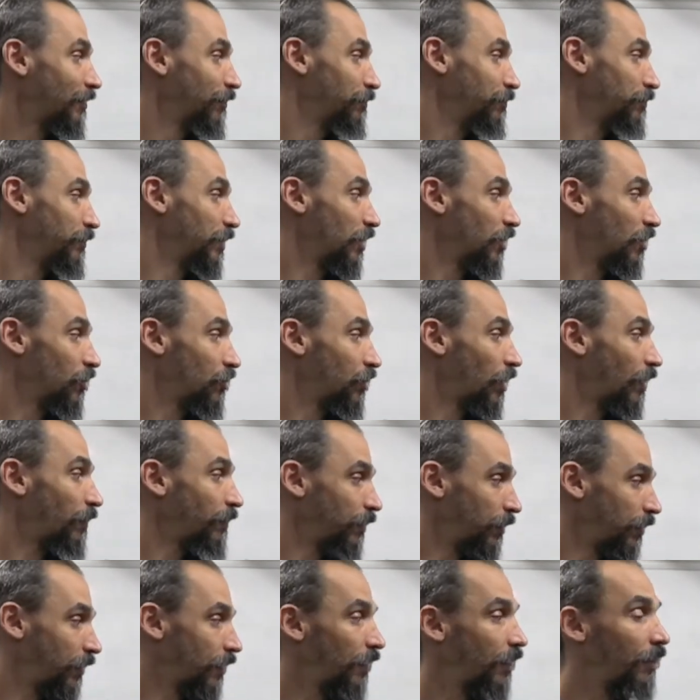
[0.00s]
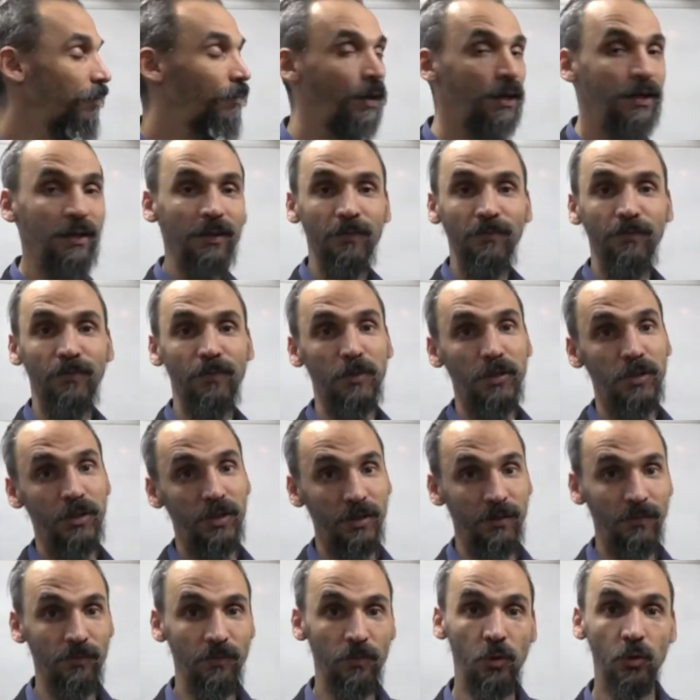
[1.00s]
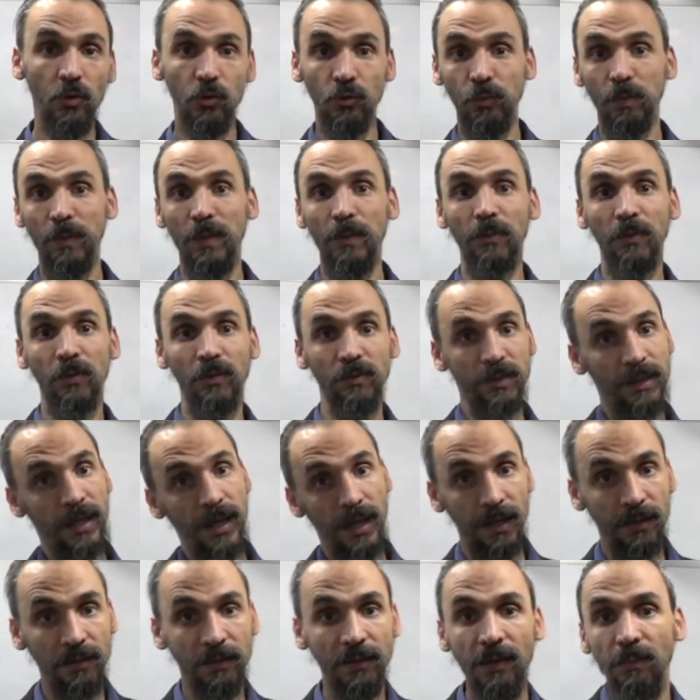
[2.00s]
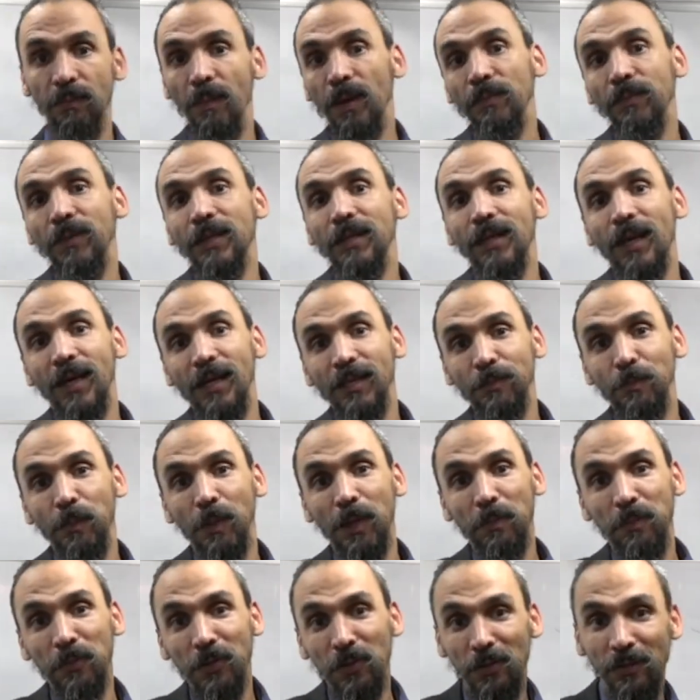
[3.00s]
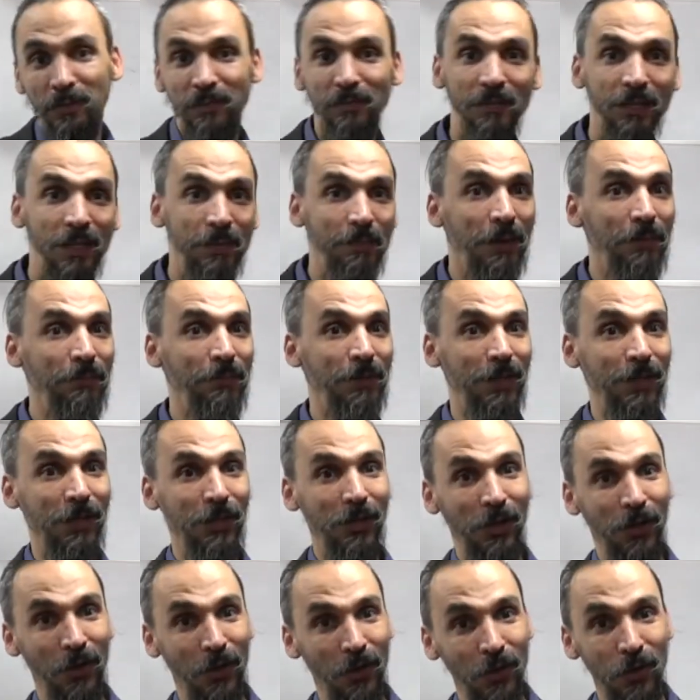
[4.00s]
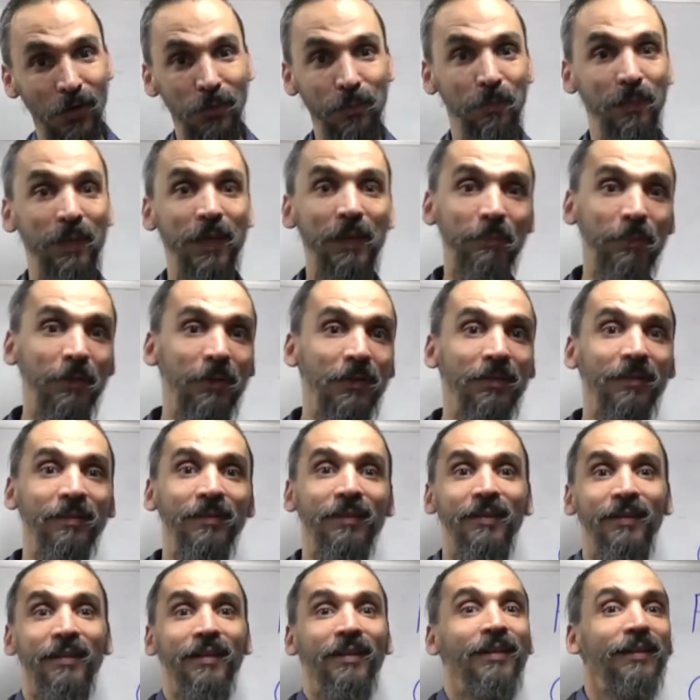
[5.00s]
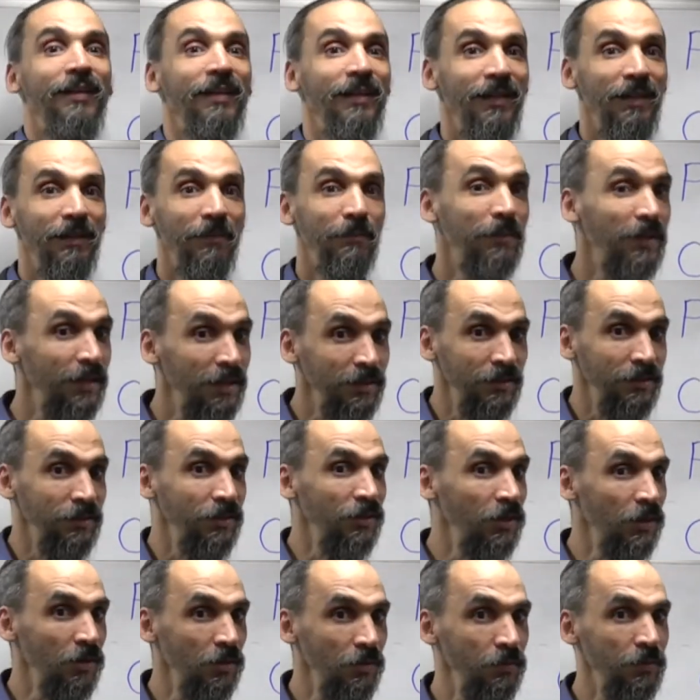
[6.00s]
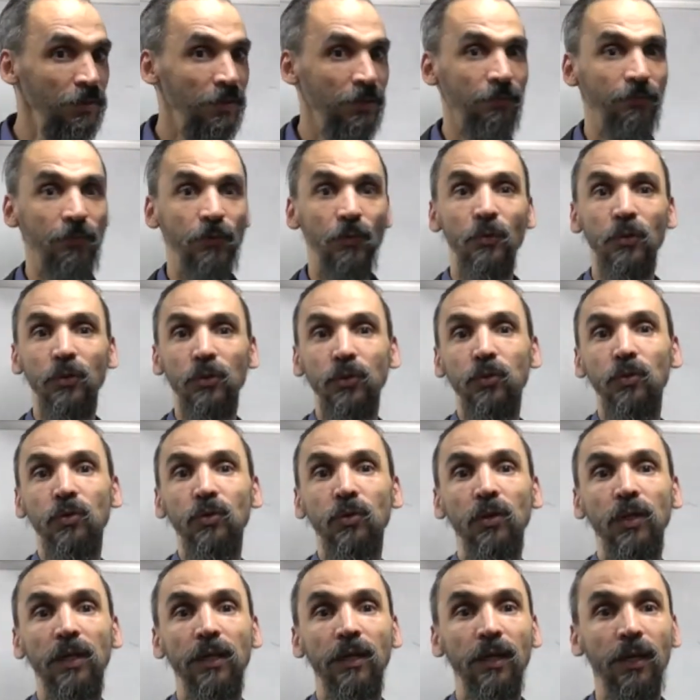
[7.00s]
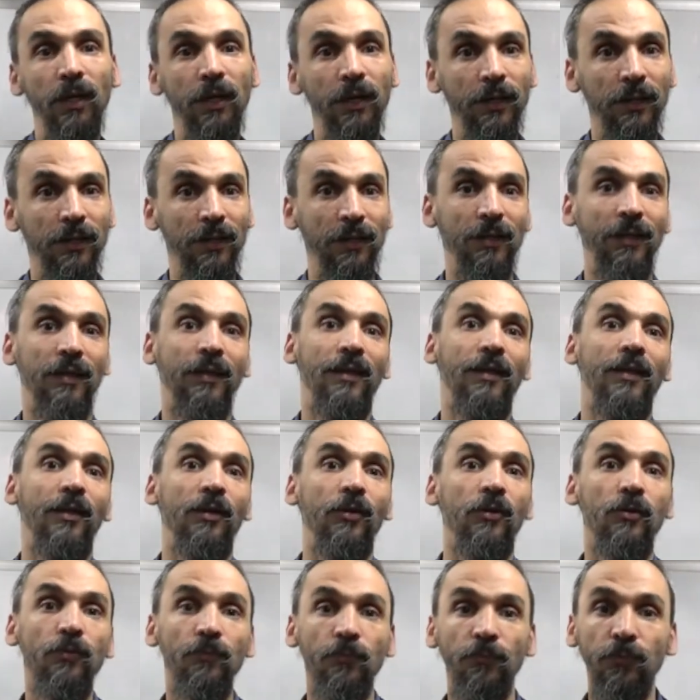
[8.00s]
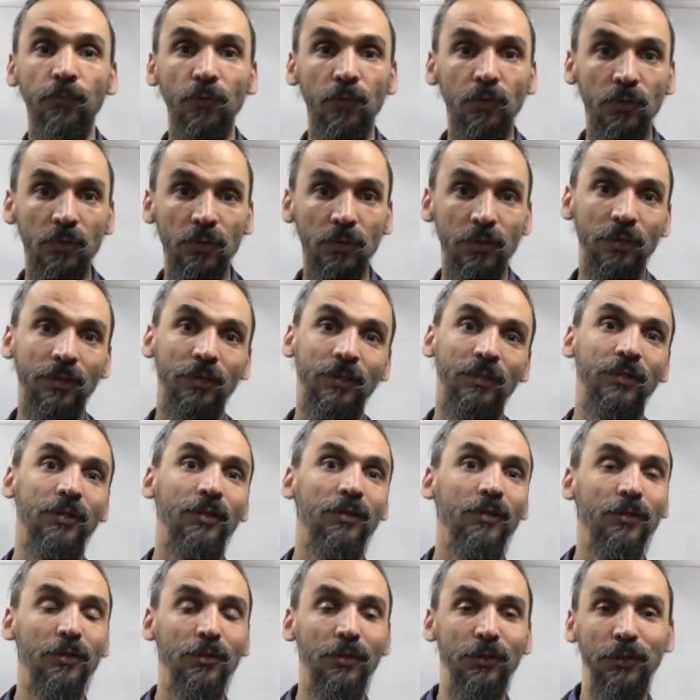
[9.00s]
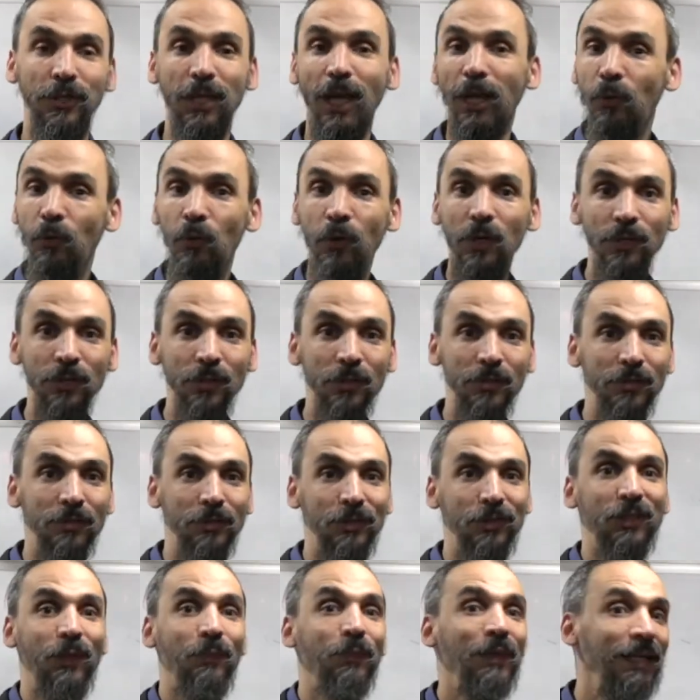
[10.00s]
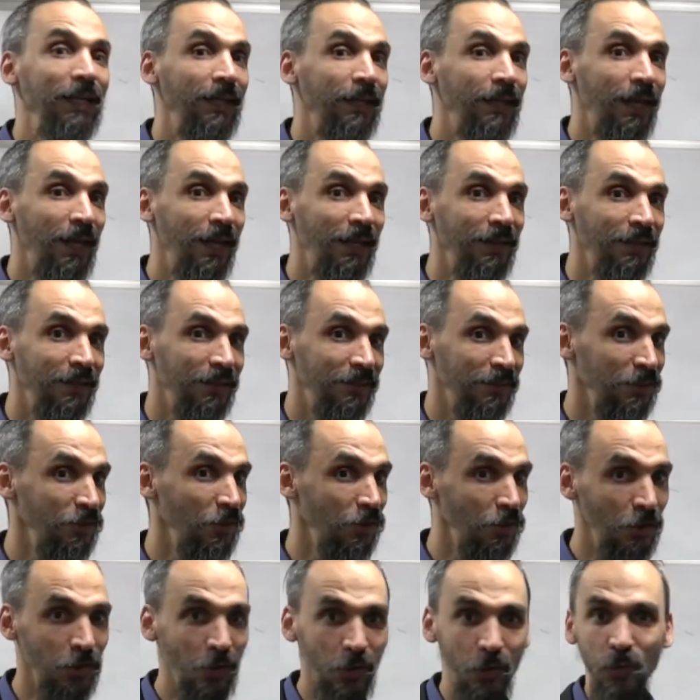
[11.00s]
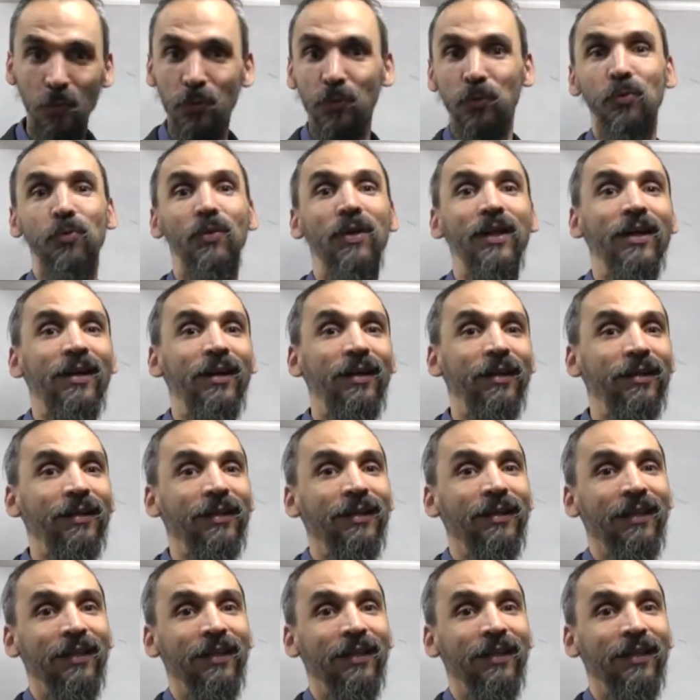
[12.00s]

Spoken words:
Because even if those people, yes, they might be nice people, they might be good people, but if you want to learn kung fu or taekwondo or something like that, you're not going to learn